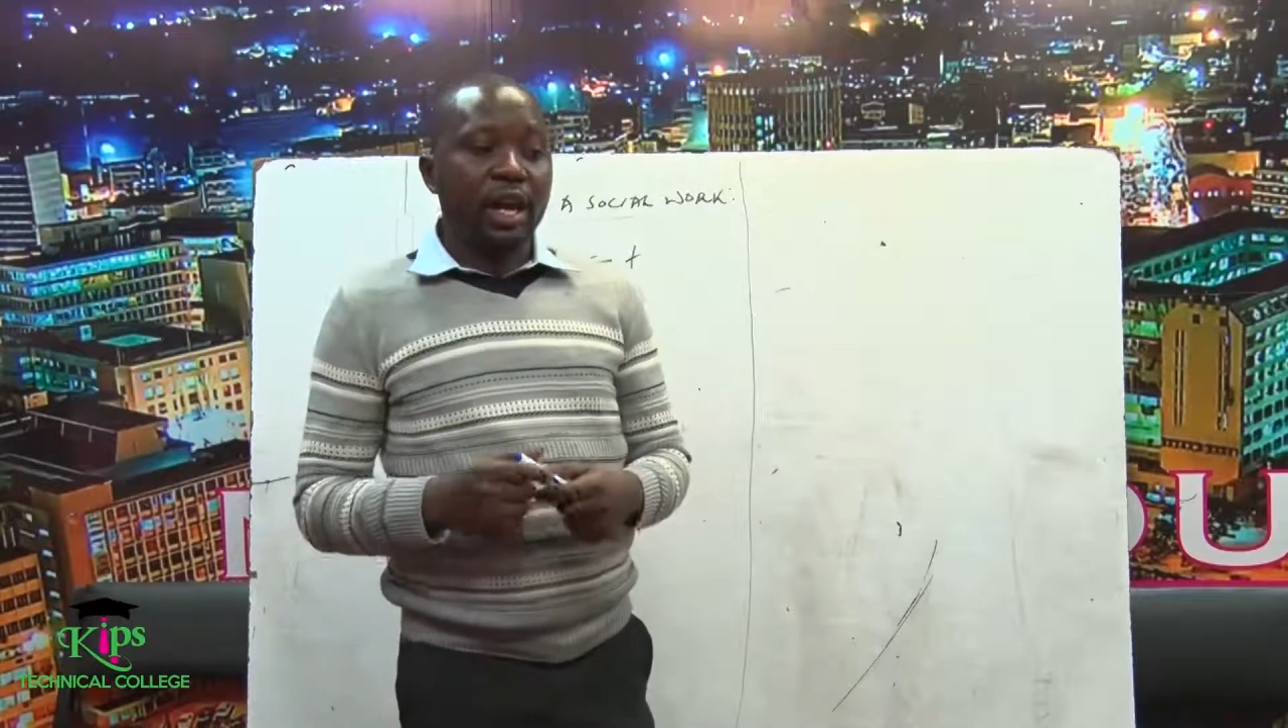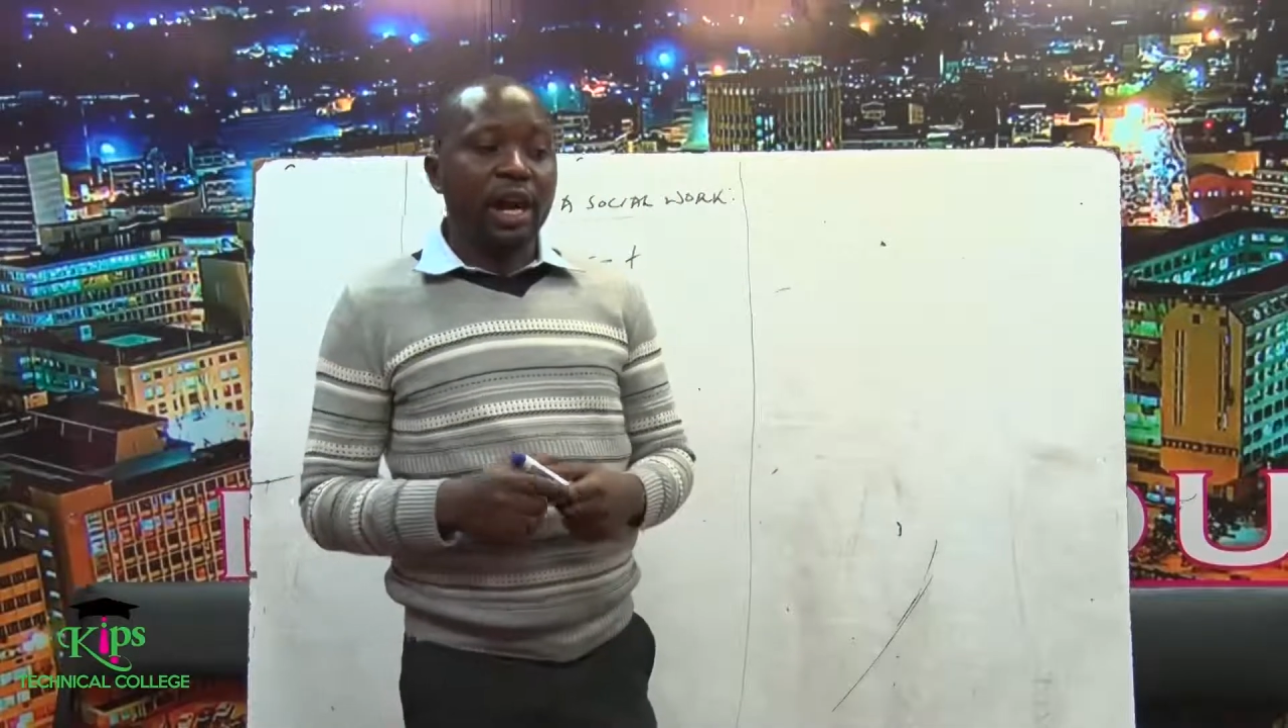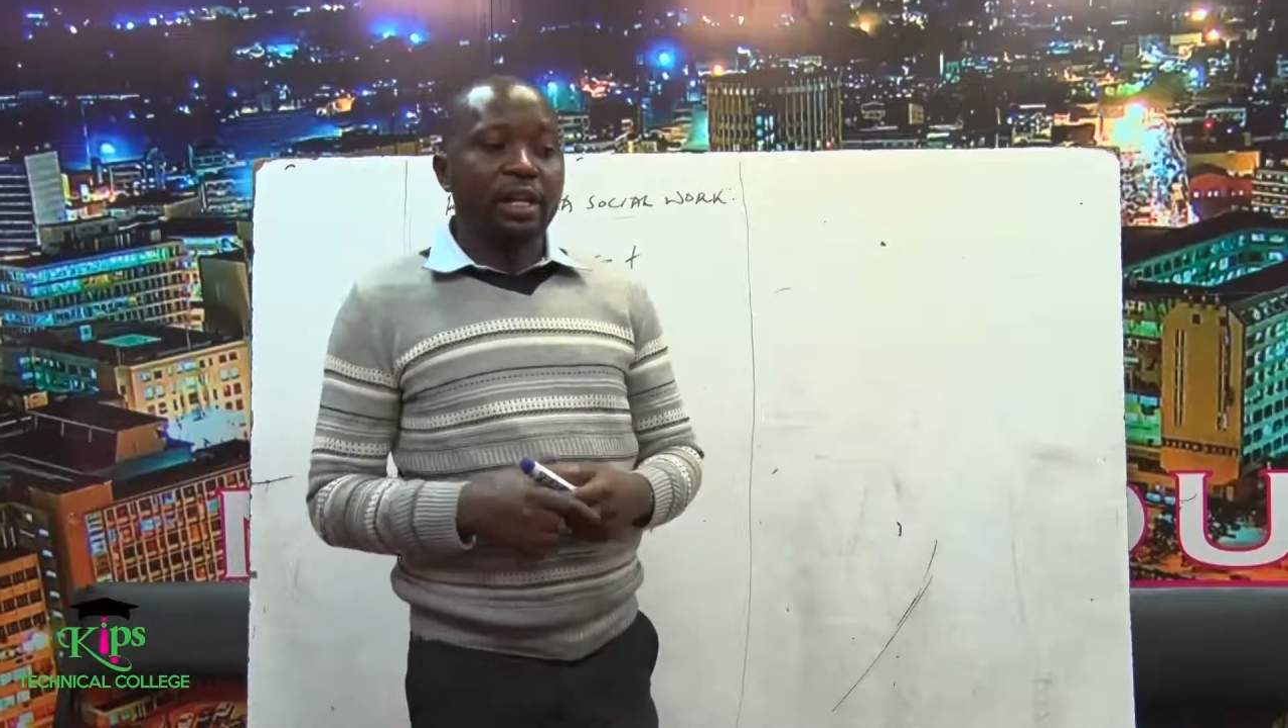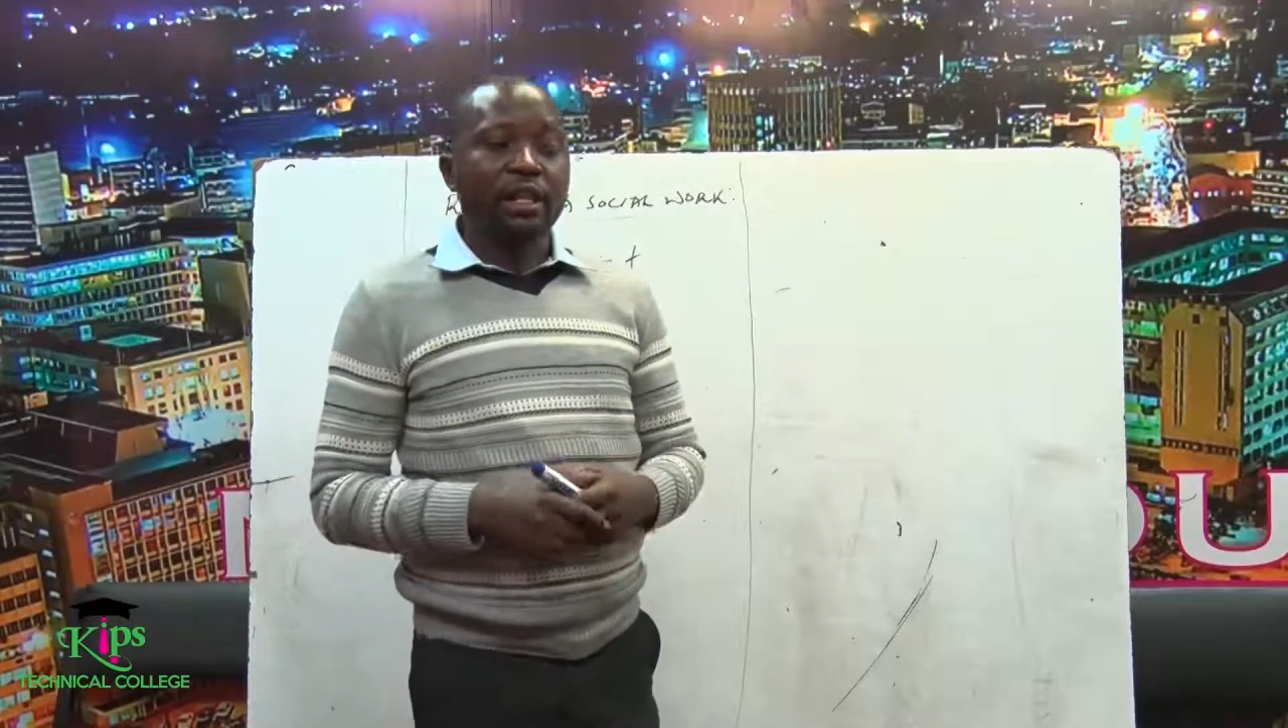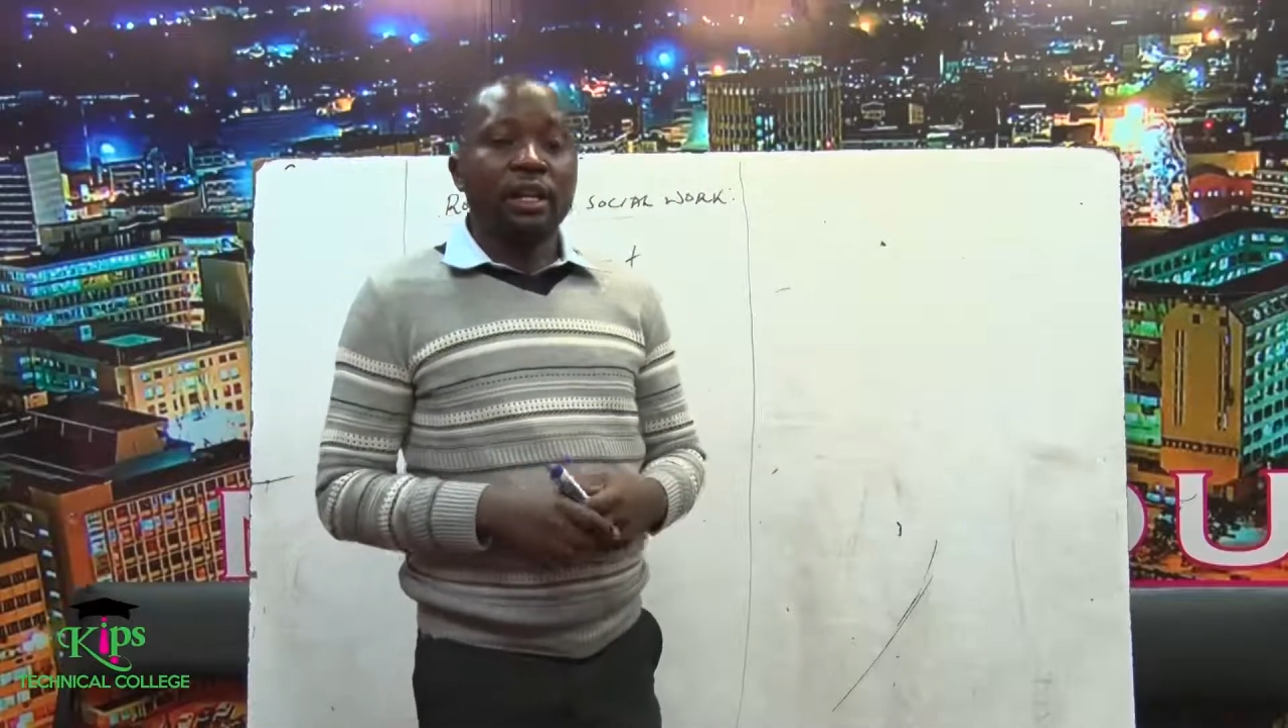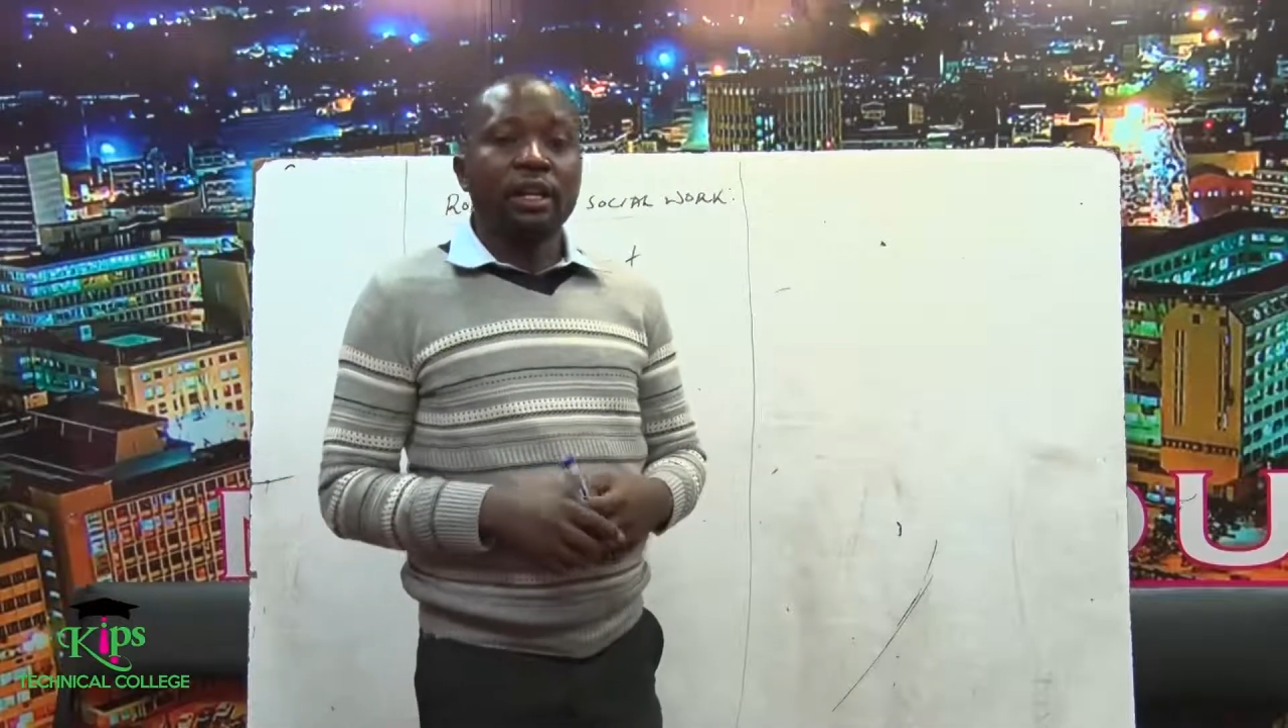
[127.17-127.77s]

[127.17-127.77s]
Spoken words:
as